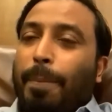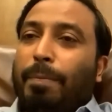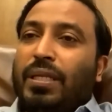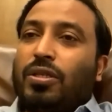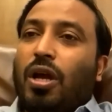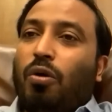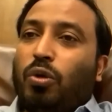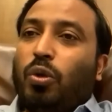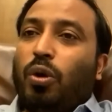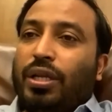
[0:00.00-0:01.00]
Means
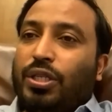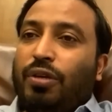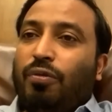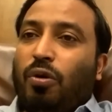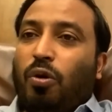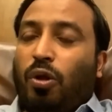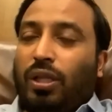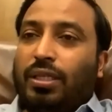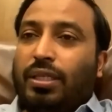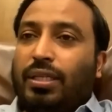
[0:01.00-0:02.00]
how to achieve all
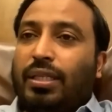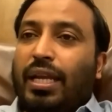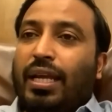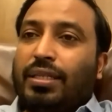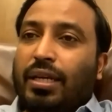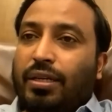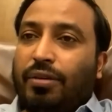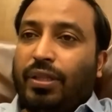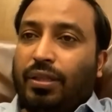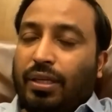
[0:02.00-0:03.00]
these things. Then I
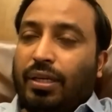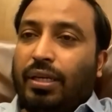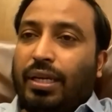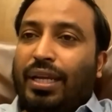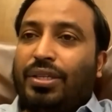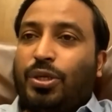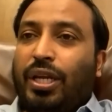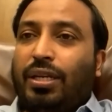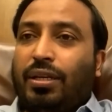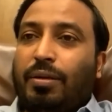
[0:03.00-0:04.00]
started with the next
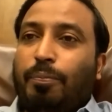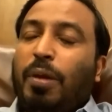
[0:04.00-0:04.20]
state.